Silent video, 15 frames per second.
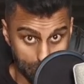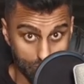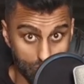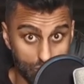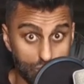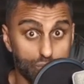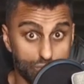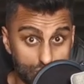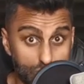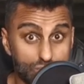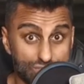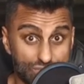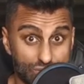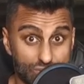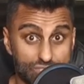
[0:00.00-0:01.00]
new
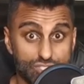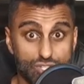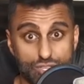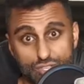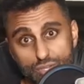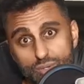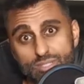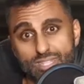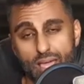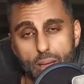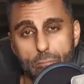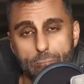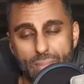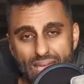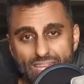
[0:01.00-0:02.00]
users to use
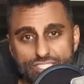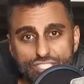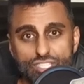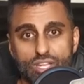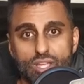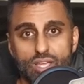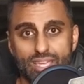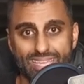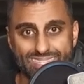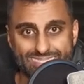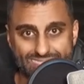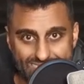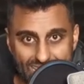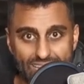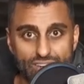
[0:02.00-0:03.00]
a mesh
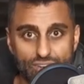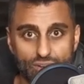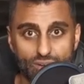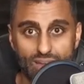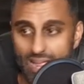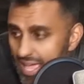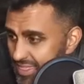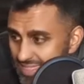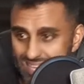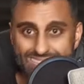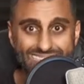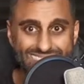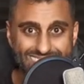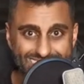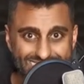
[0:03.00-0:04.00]
extender and they
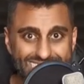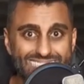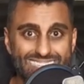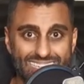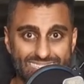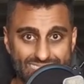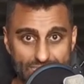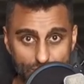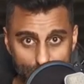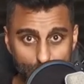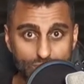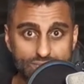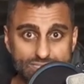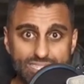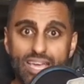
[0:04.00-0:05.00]
can see the
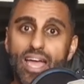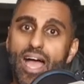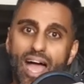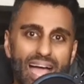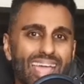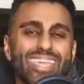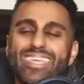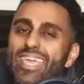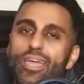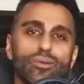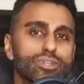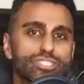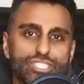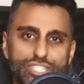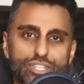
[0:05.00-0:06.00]
difference, I
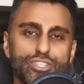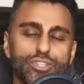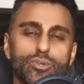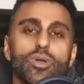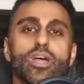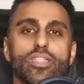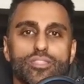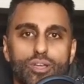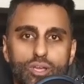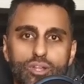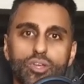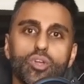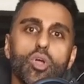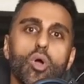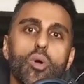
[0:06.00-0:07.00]
guarantee you they're going to